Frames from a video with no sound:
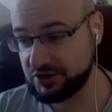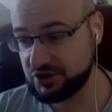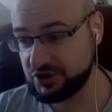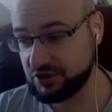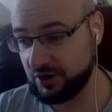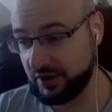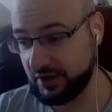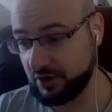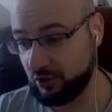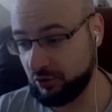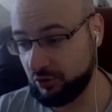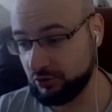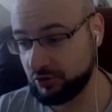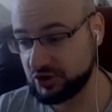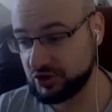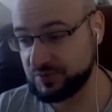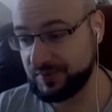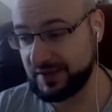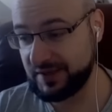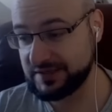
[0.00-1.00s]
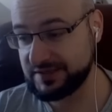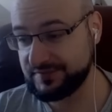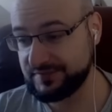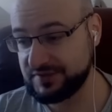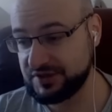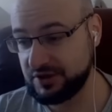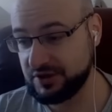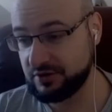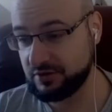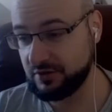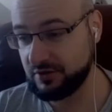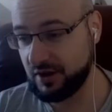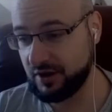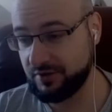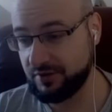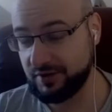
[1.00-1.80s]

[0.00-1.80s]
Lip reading: so like all those passives here are